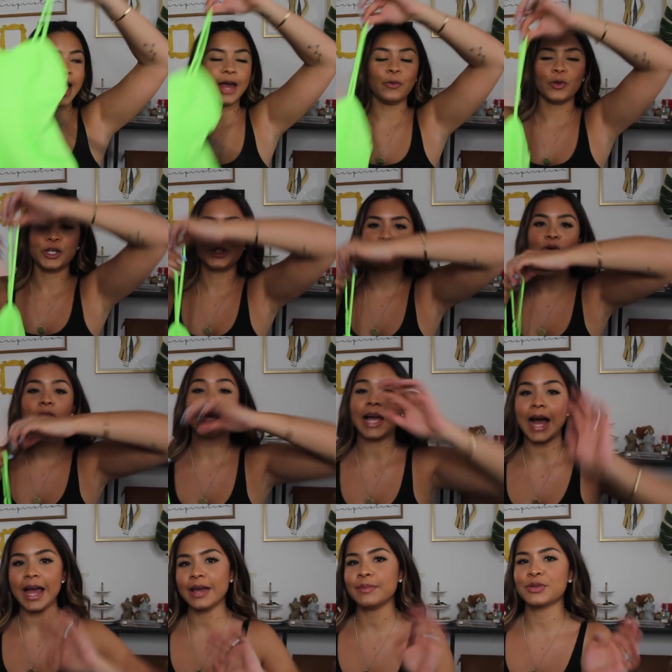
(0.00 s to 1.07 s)
And when you're
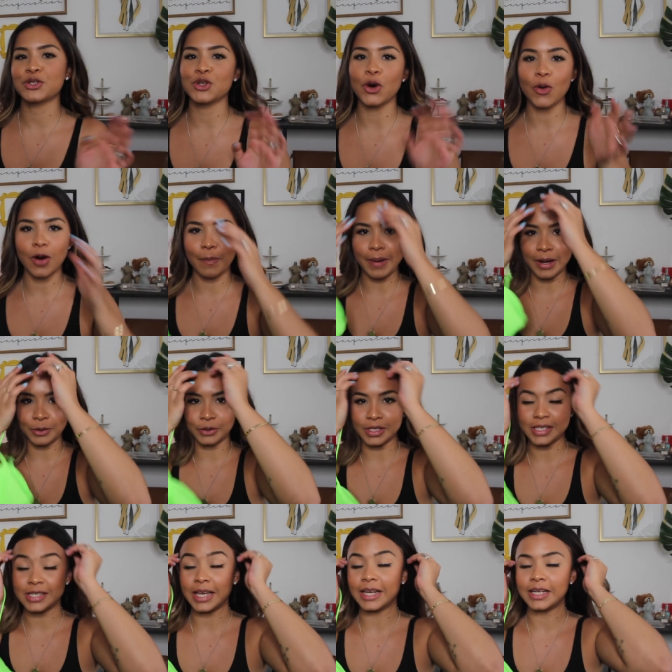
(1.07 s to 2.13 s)
like, I am so about
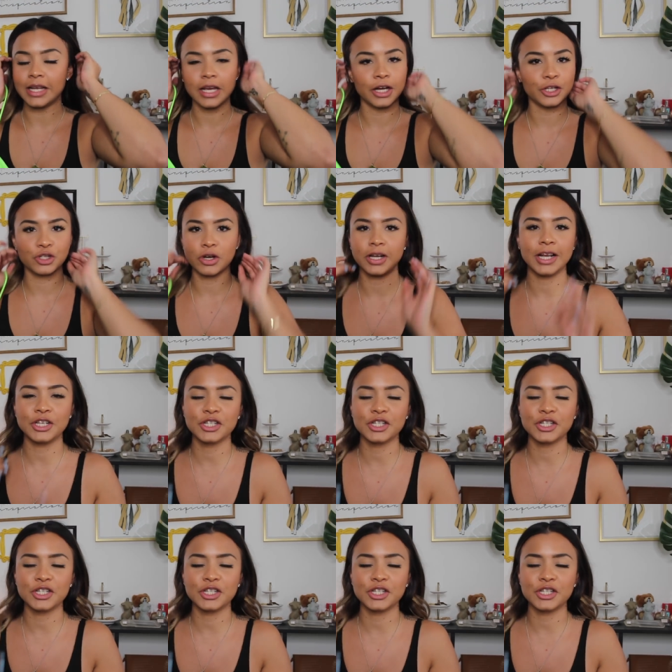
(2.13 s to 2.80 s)
this like neon trend.